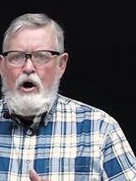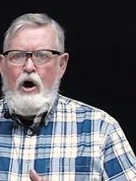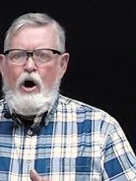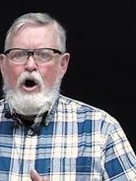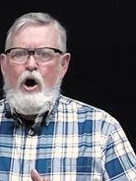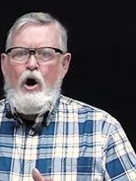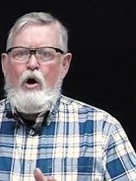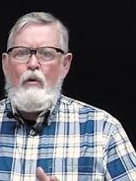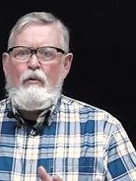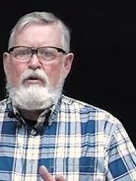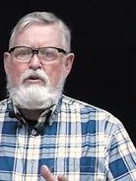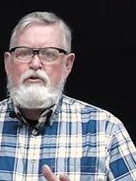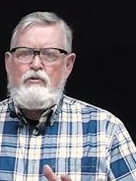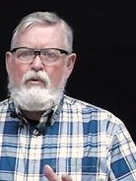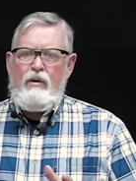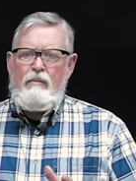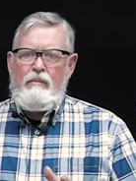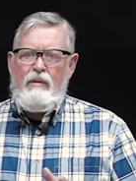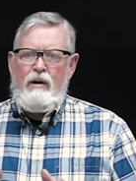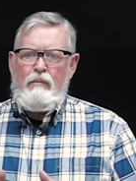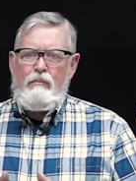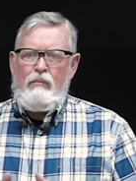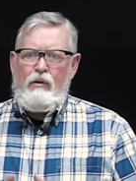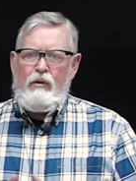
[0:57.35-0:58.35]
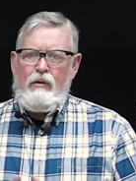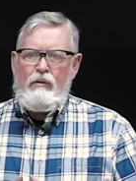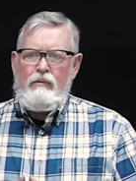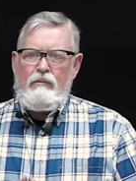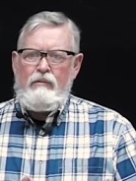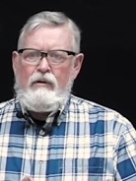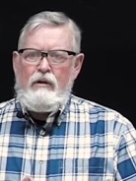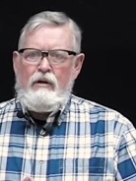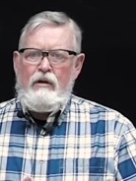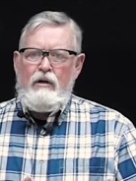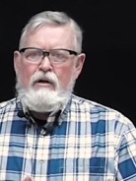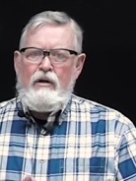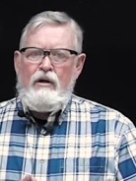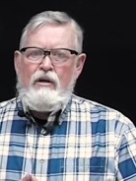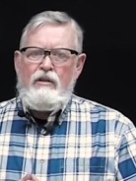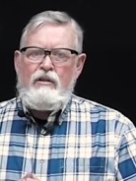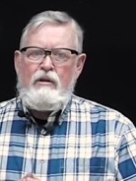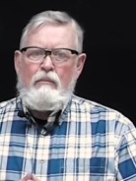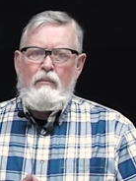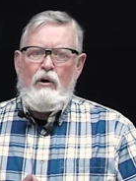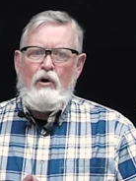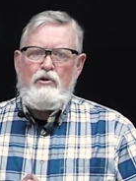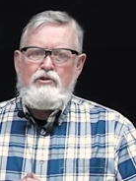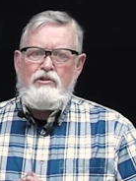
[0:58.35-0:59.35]
Always remember,
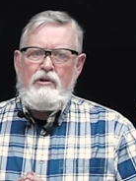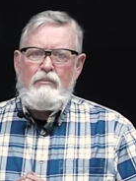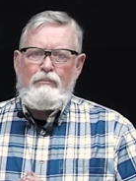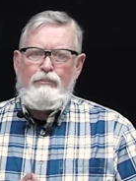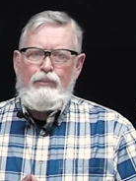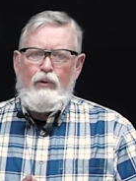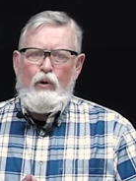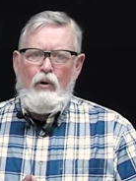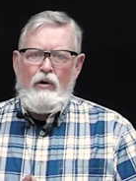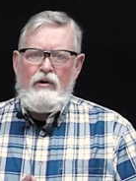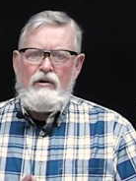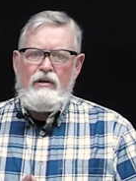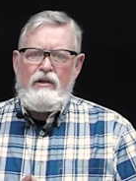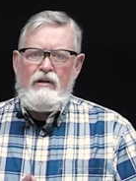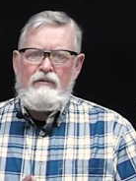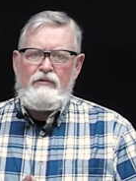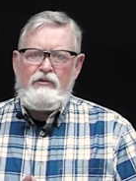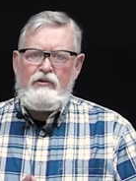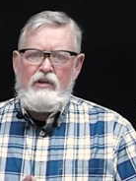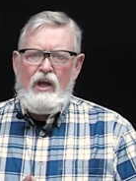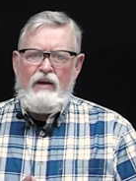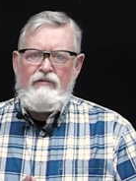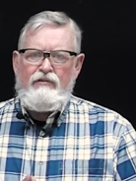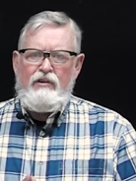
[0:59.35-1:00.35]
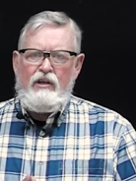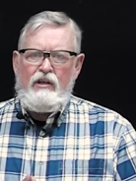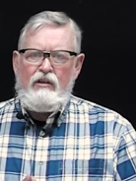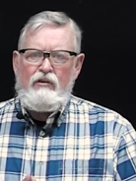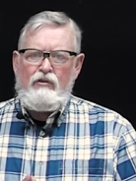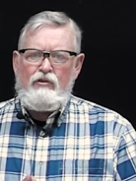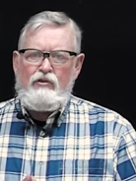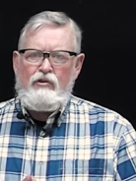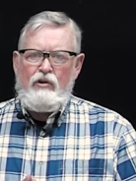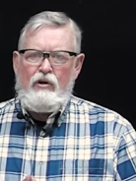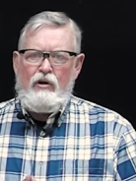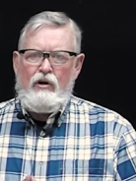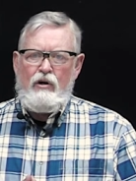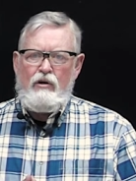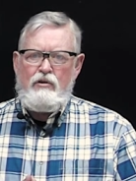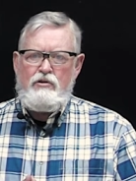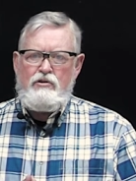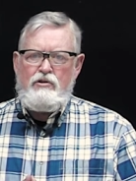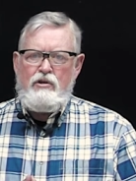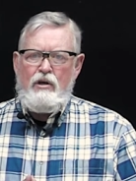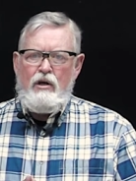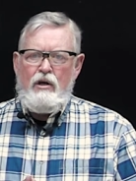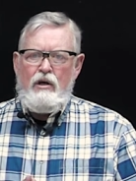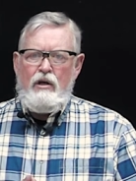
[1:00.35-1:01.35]
the most important of safety
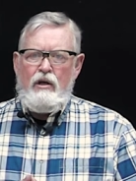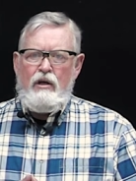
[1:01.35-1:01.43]
concerns